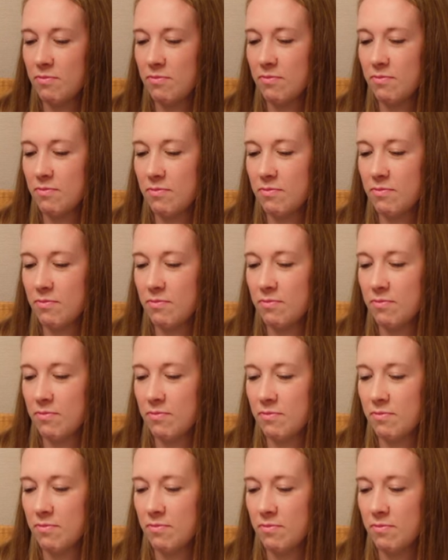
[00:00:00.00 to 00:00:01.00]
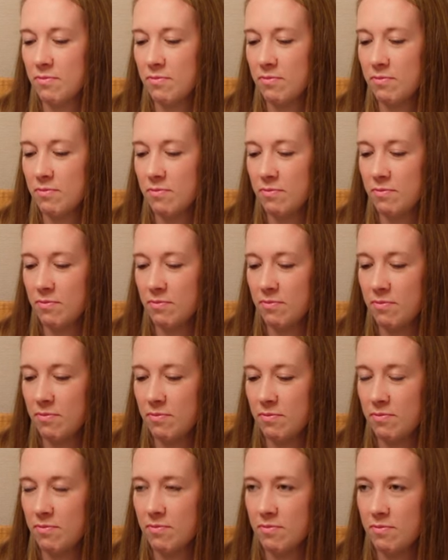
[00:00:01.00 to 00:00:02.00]

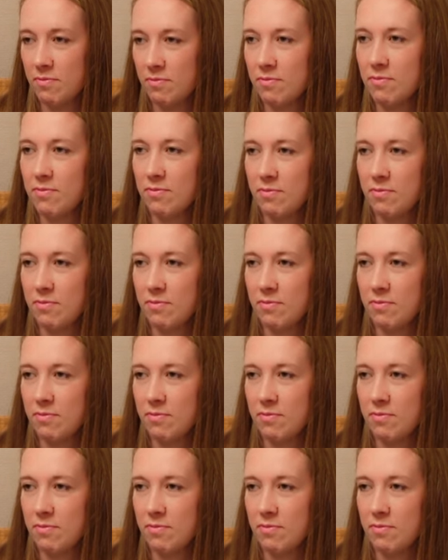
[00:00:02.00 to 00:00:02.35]
This person isn't speaking.